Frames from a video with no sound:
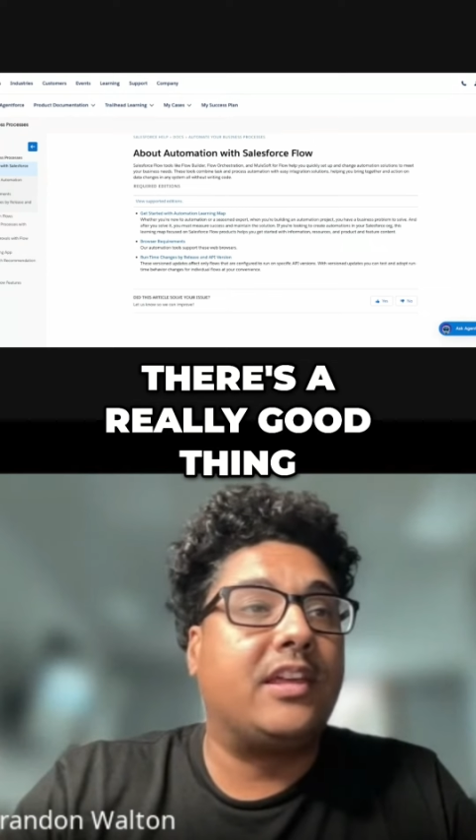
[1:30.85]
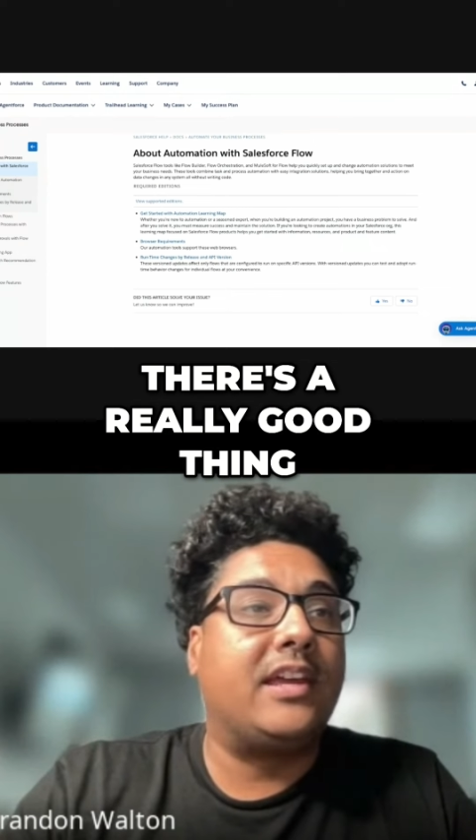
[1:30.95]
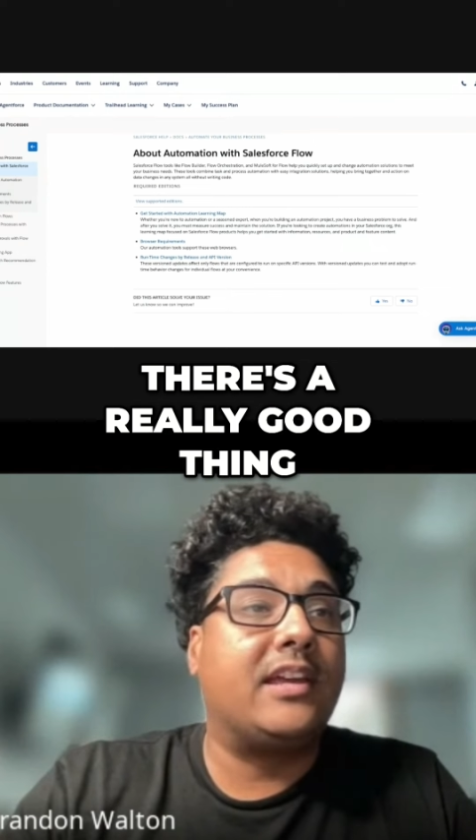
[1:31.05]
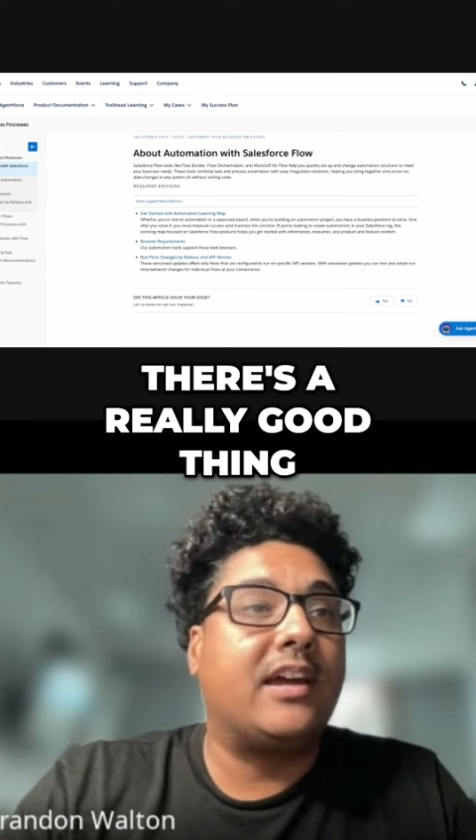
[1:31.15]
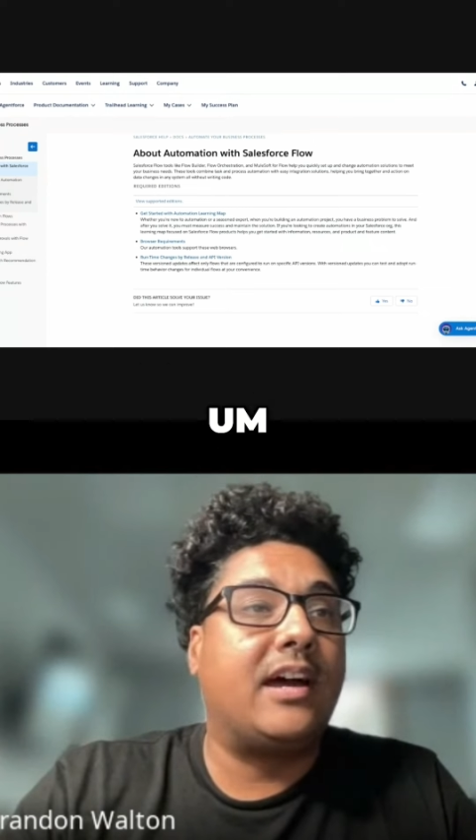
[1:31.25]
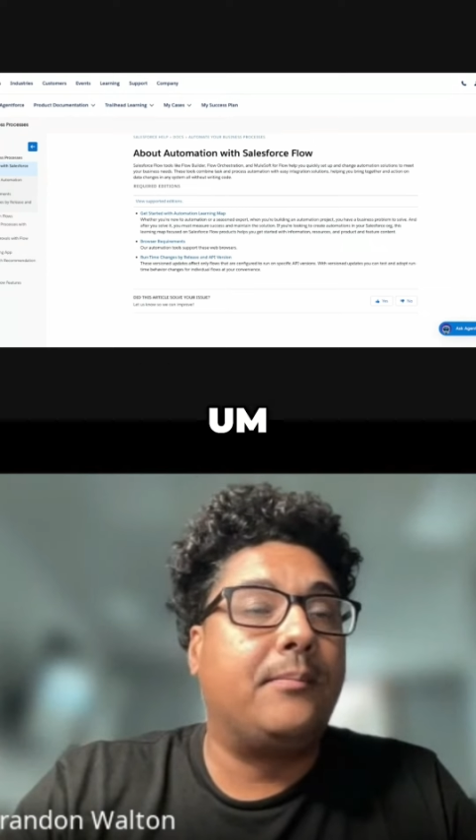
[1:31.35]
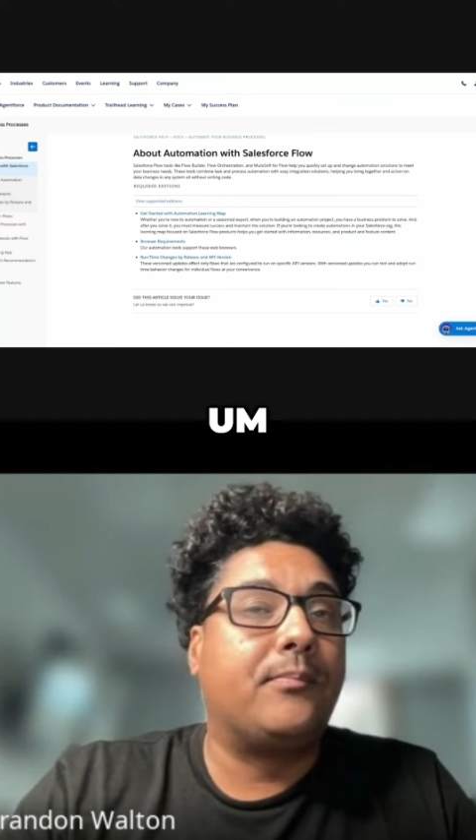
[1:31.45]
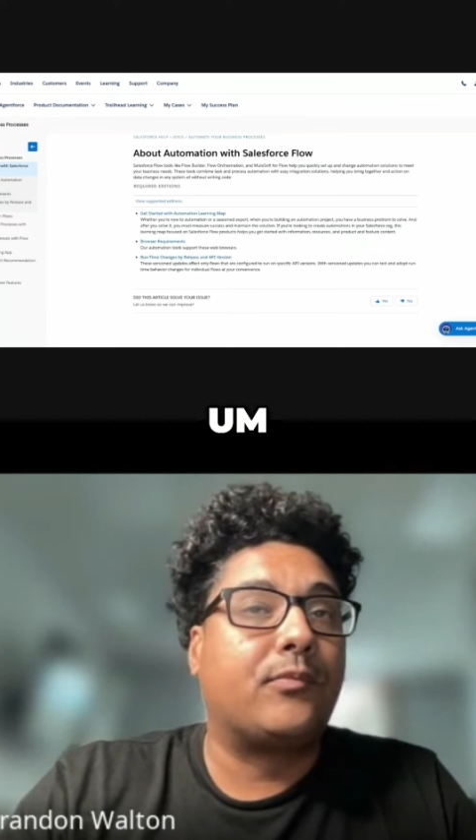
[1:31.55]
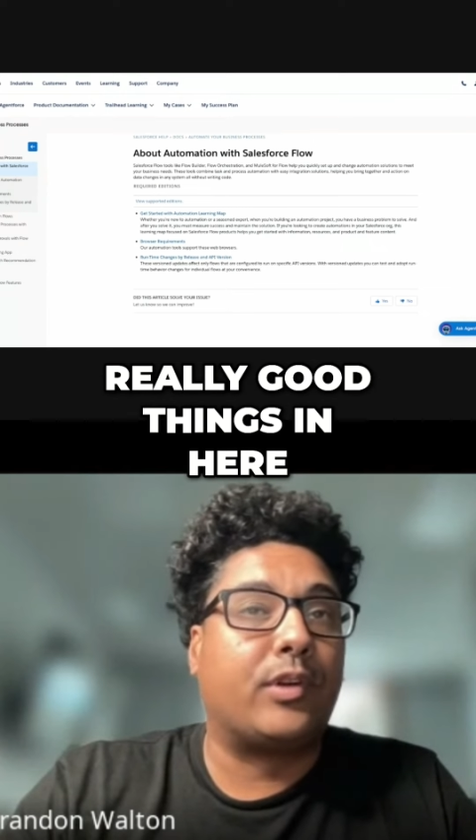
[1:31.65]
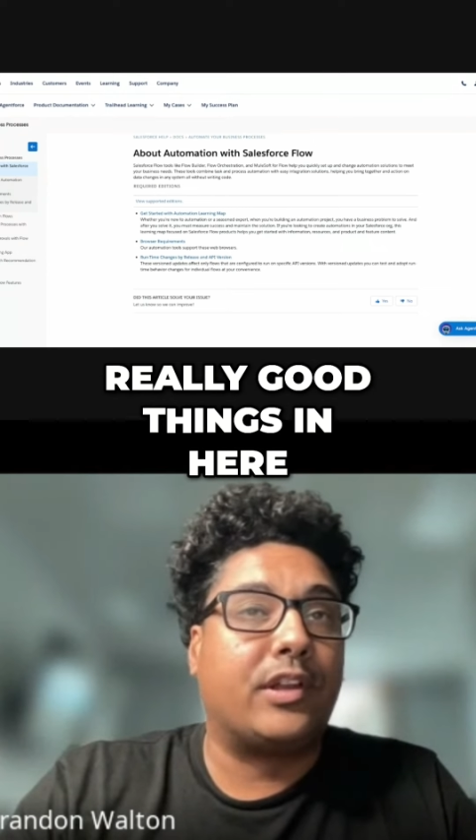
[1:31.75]

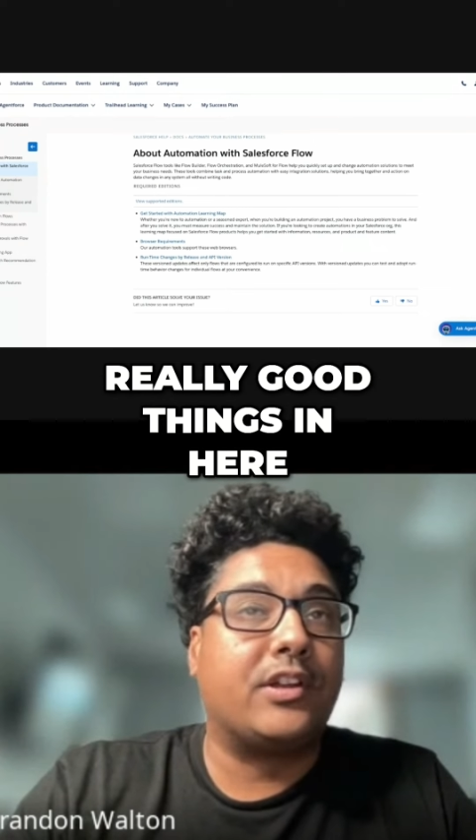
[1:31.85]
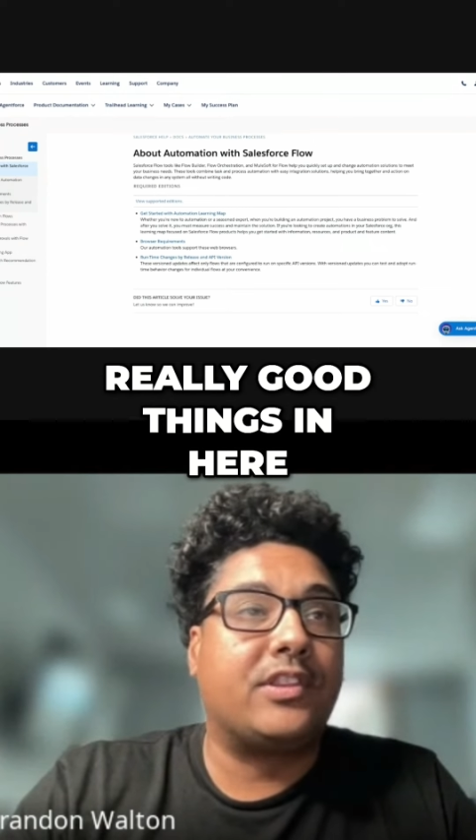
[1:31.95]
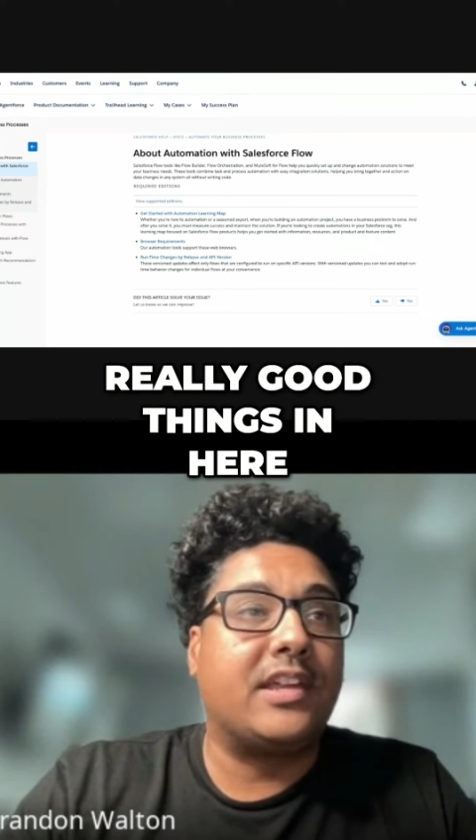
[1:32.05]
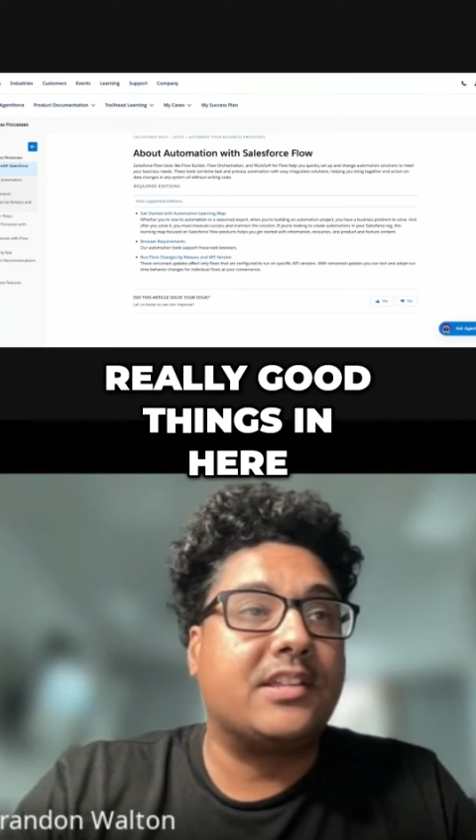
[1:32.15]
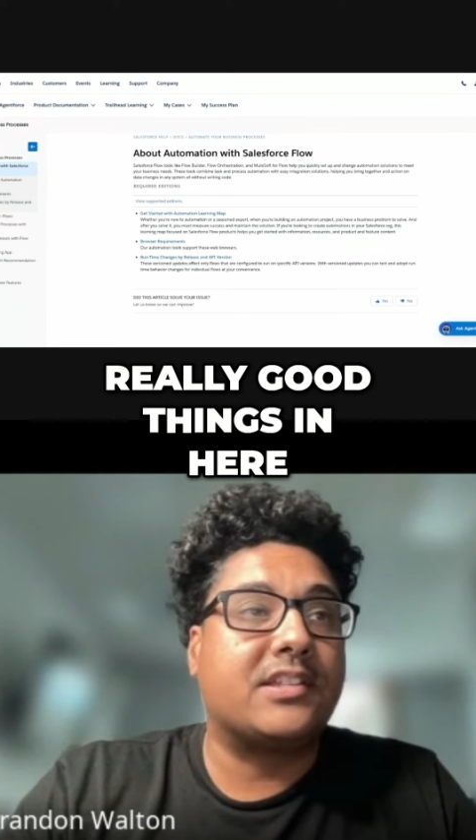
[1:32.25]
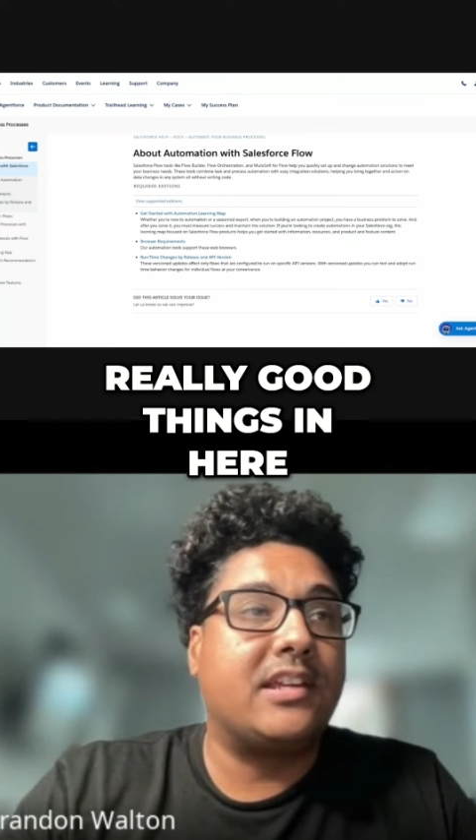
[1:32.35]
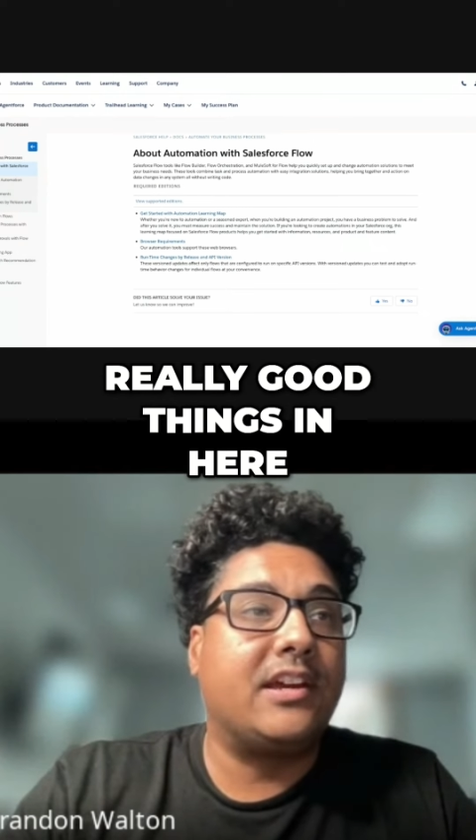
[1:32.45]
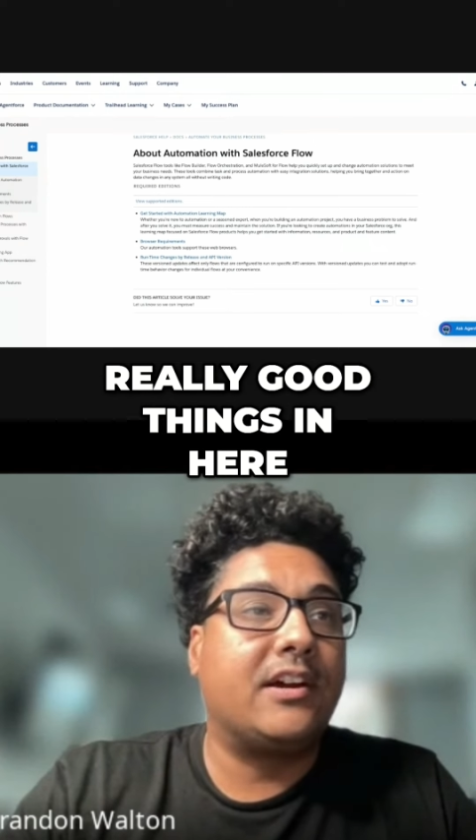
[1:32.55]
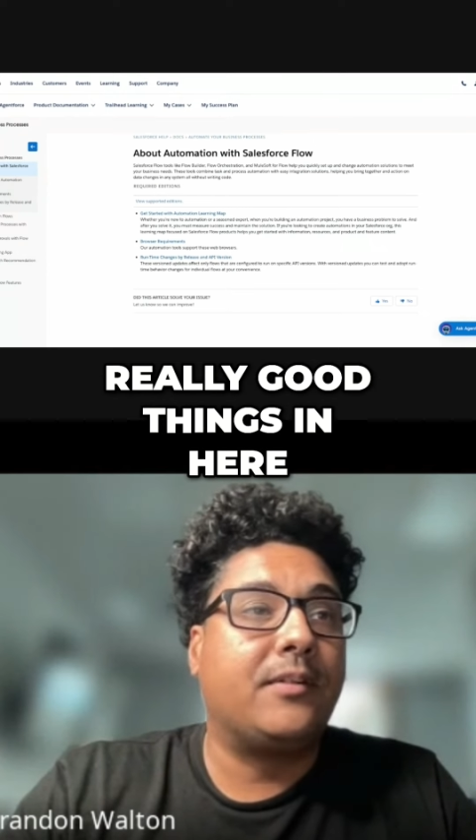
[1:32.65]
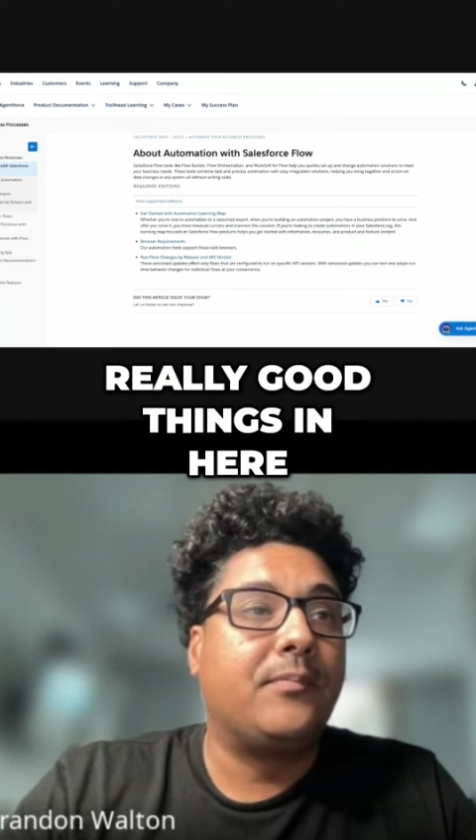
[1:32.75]
things in
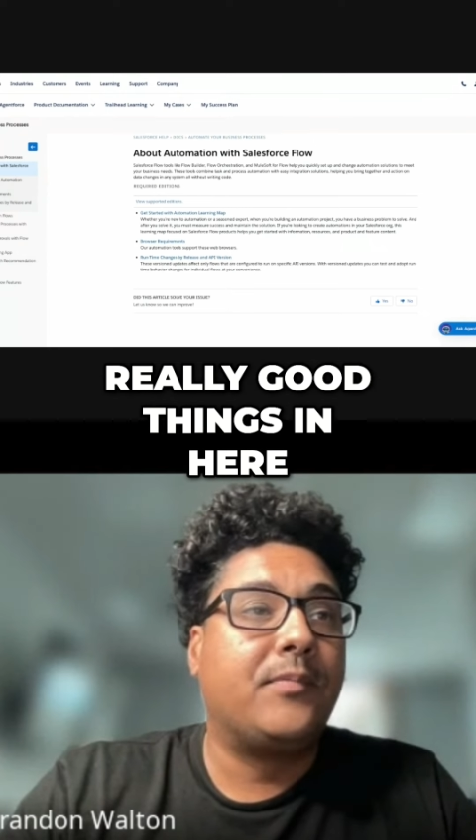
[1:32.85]
here.